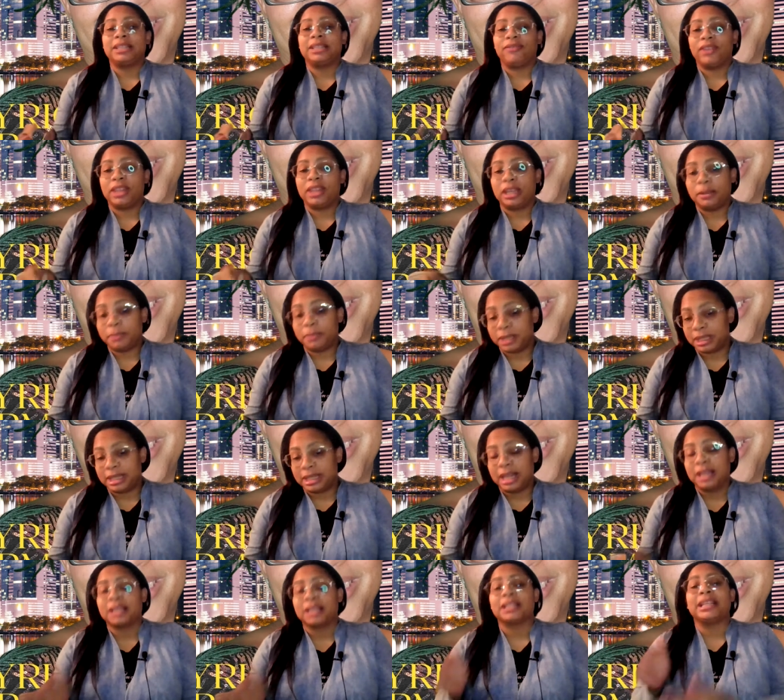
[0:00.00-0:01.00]
for them to
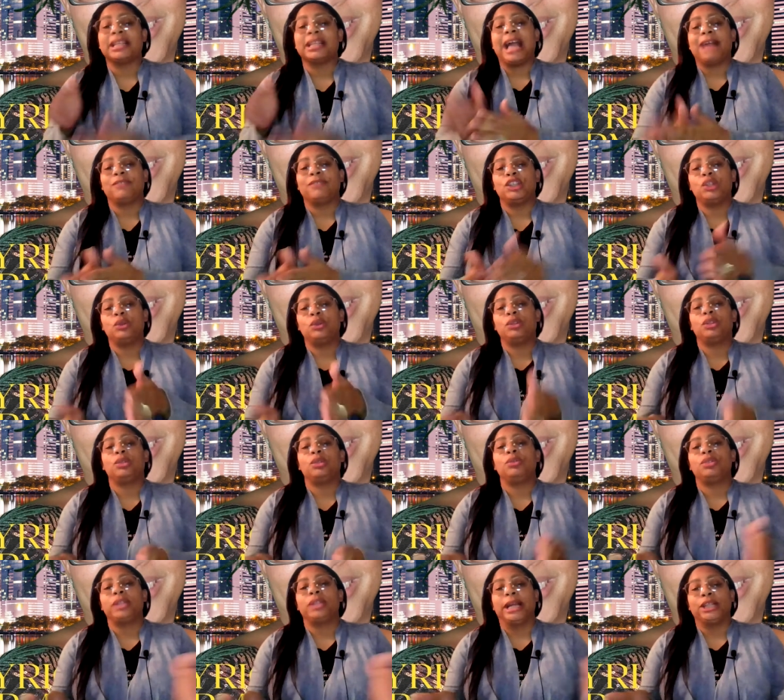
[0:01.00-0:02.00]
sell it, because they have to do it
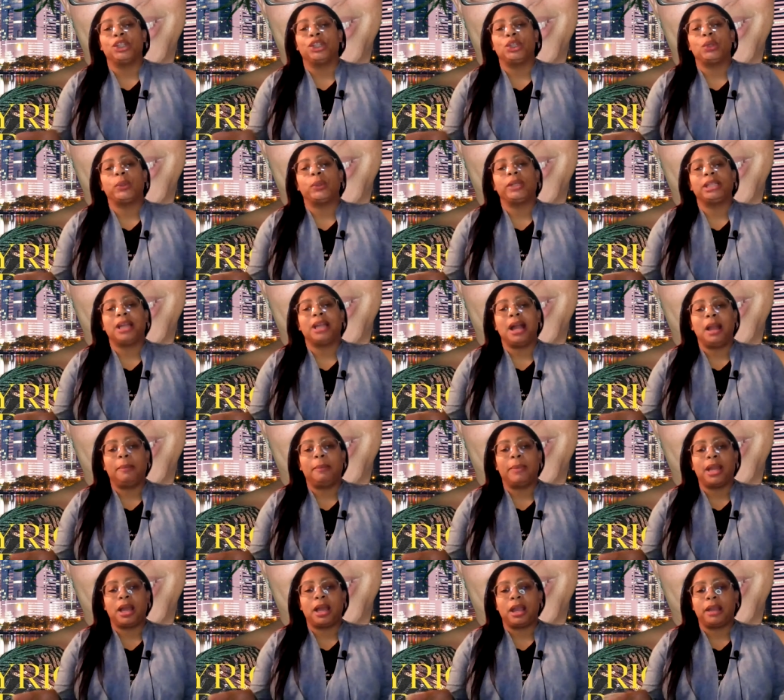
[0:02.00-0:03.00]
through statutory
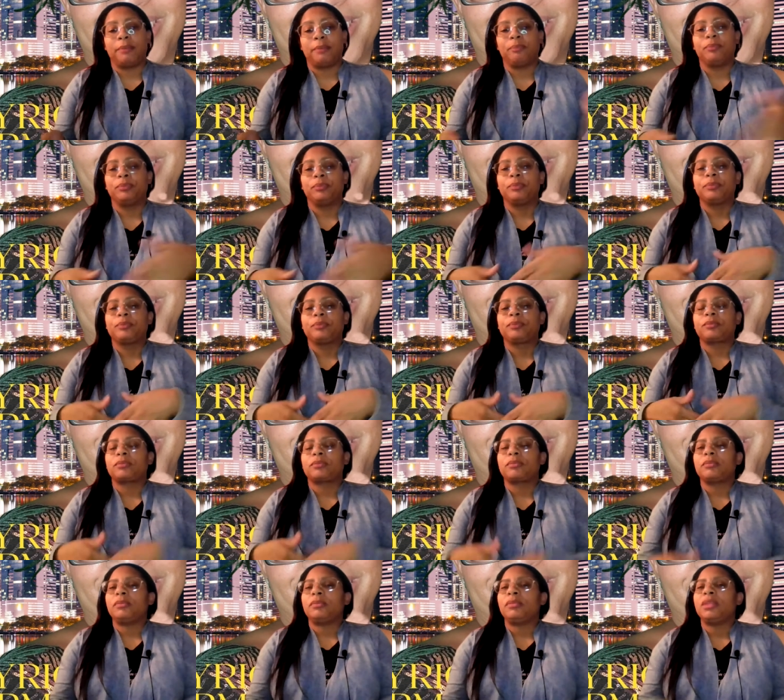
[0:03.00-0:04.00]
timeline,
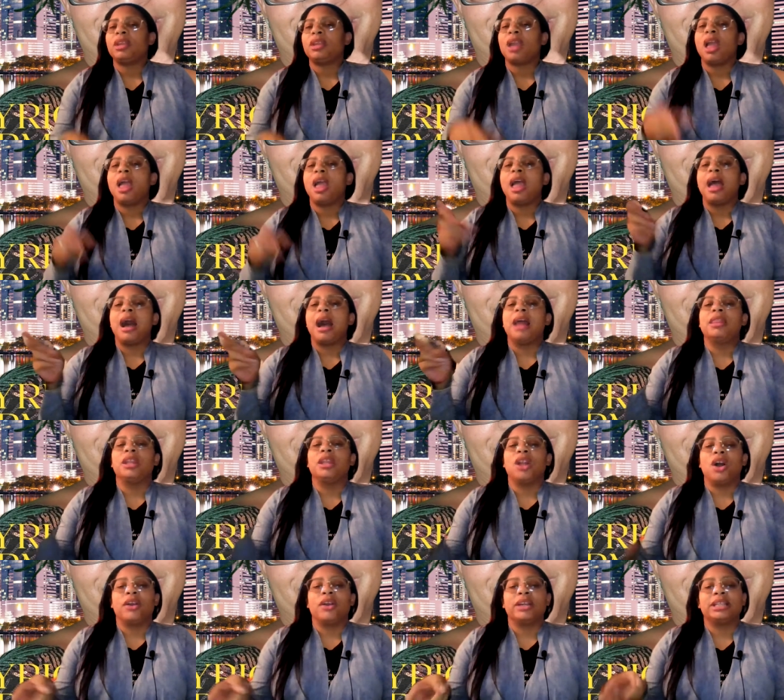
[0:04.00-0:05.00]
the
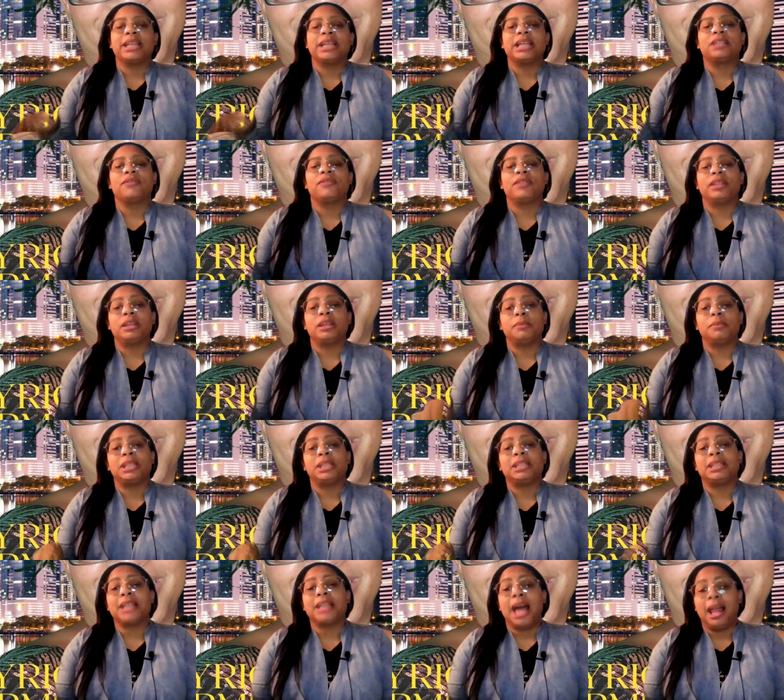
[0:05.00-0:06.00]
longer it takes for them
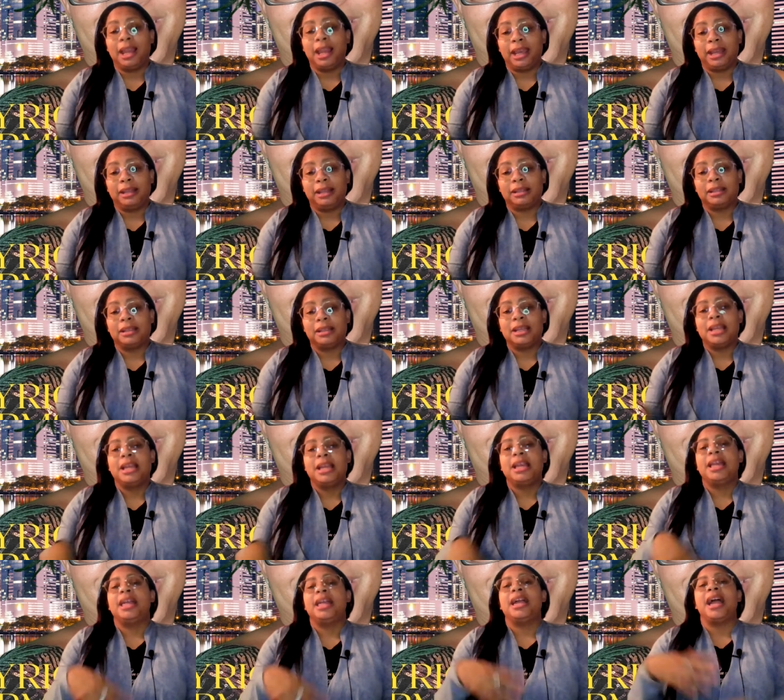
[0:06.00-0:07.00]
to sell it,
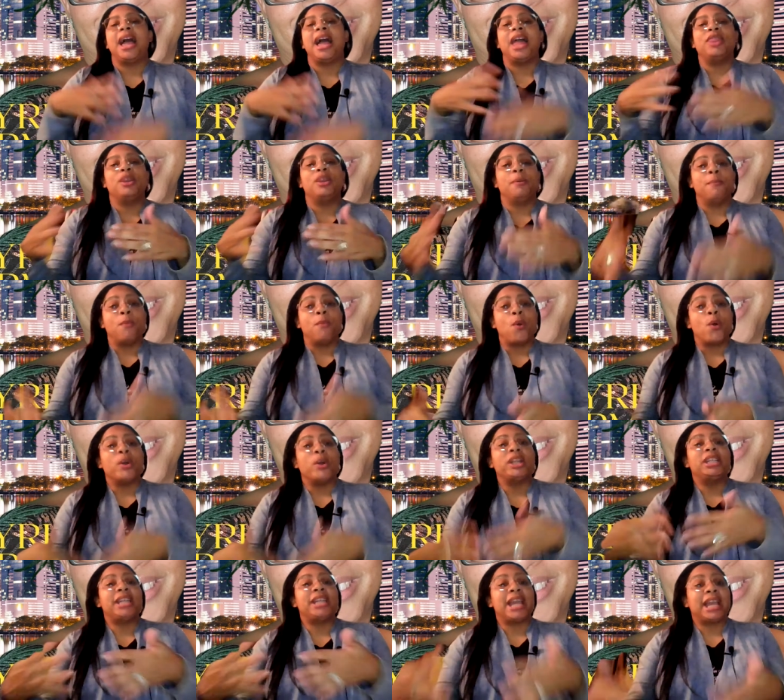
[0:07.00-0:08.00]
the
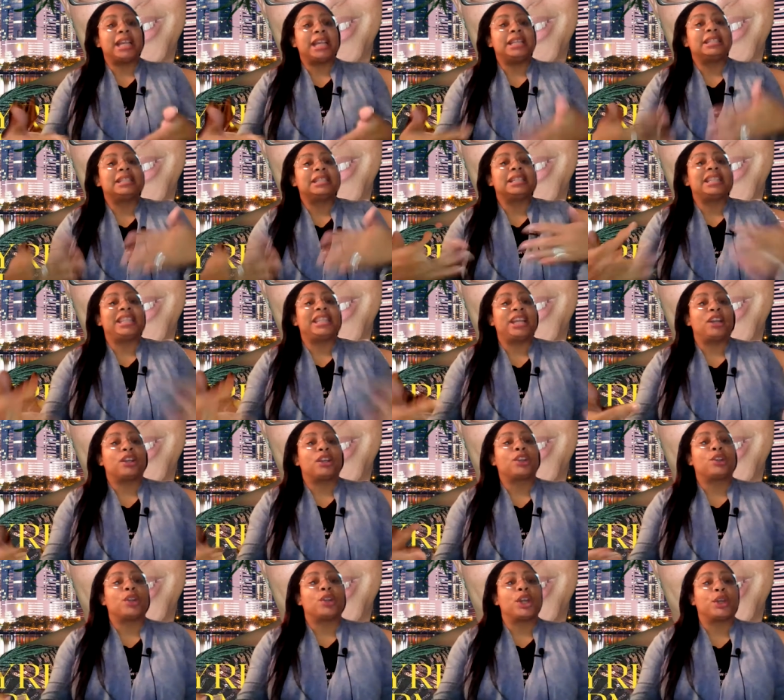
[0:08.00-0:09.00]
more days that
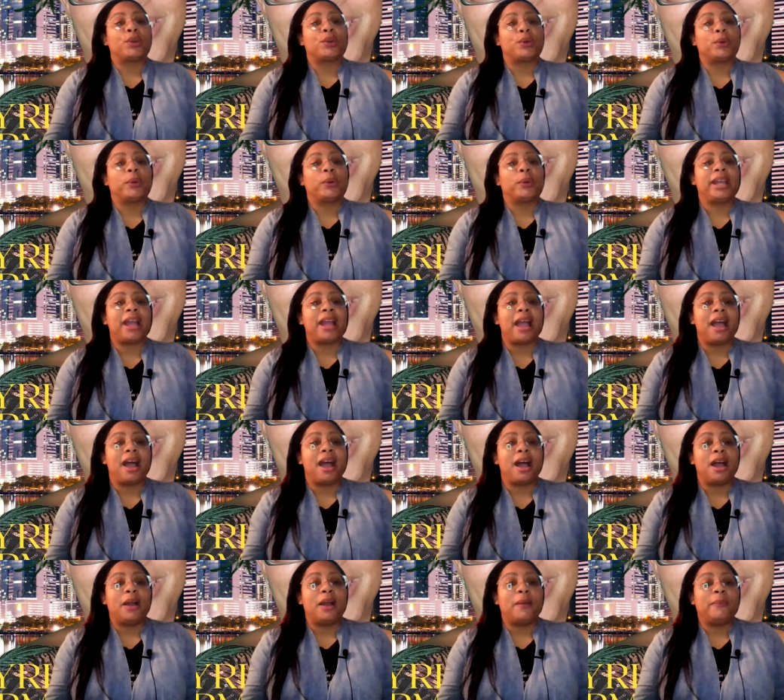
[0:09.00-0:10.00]
they're accruing
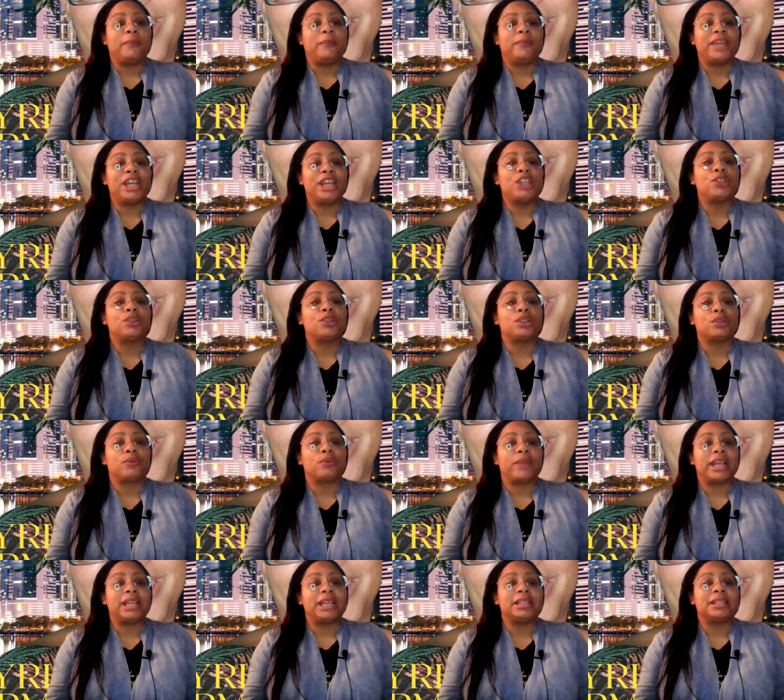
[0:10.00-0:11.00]
interest
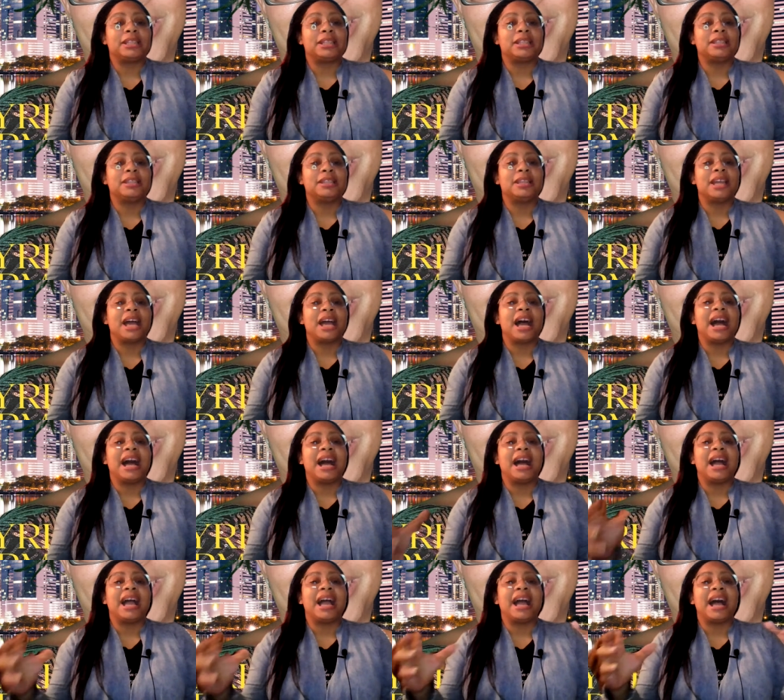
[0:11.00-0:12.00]
rates
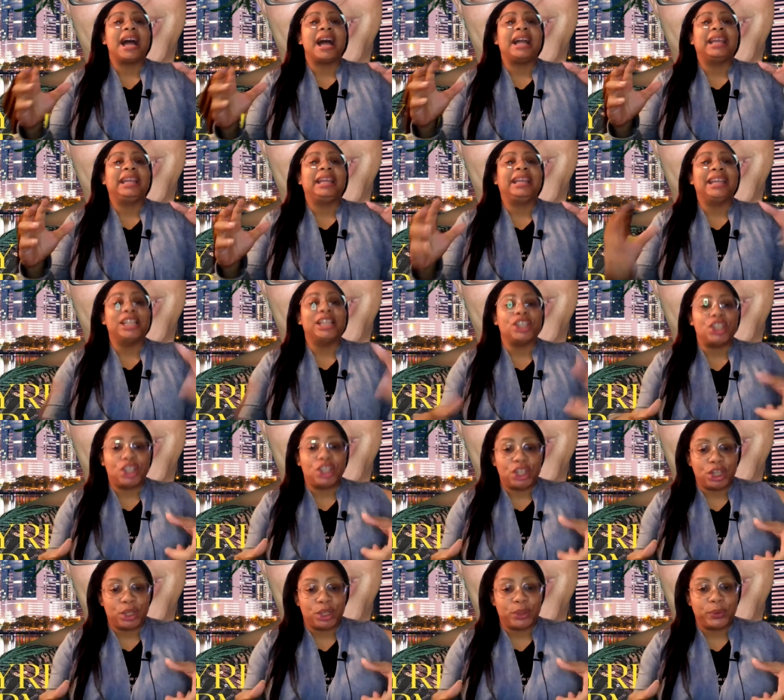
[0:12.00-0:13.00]

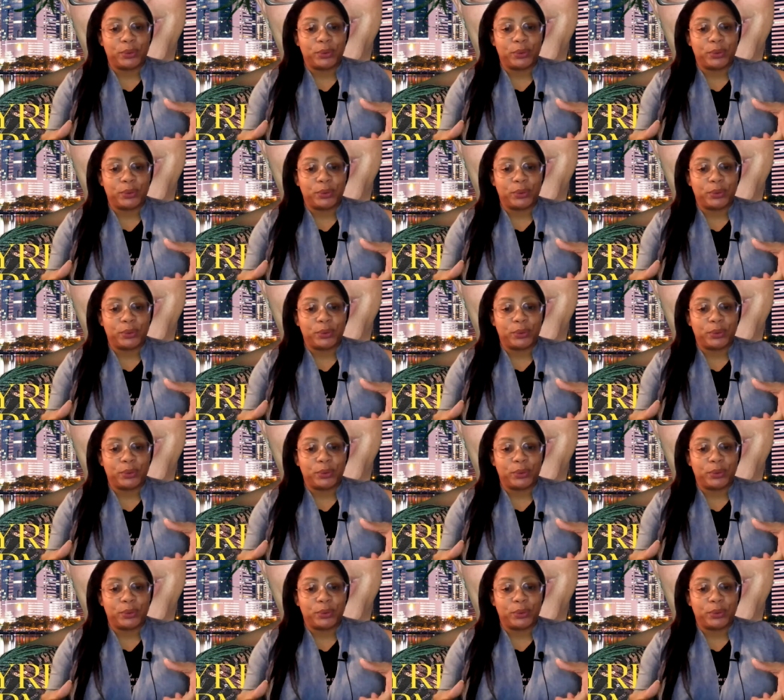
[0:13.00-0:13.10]
against you.